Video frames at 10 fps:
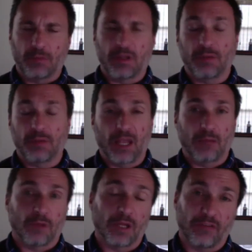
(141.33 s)
They became
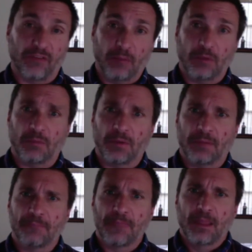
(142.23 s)
really a family to me.
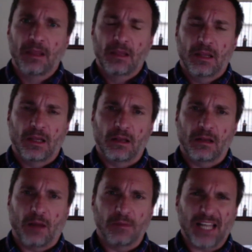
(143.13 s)

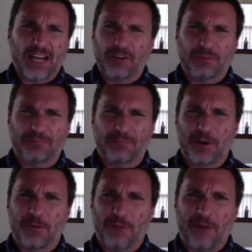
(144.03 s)
And I was kind of
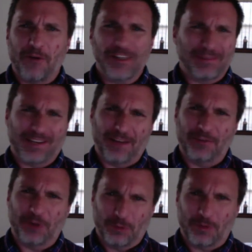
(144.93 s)
I've always been kind
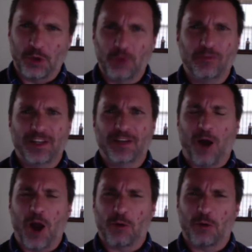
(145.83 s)
of a goofy,
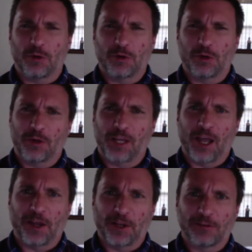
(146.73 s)
awkward, nerdy
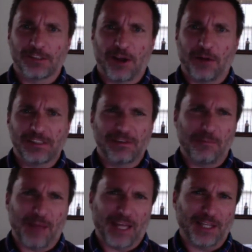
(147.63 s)
guy, so I always felt
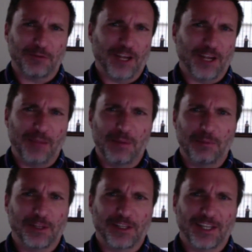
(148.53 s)
badly for gay people
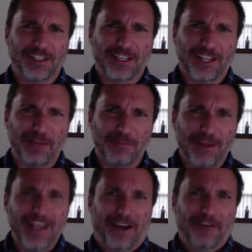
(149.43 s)
that they had to claim
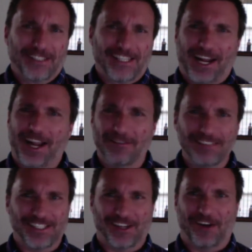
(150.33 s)
me. I was like, I'm
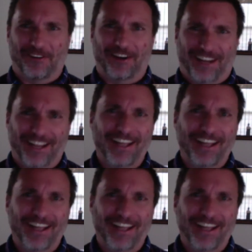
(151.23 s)
sorry.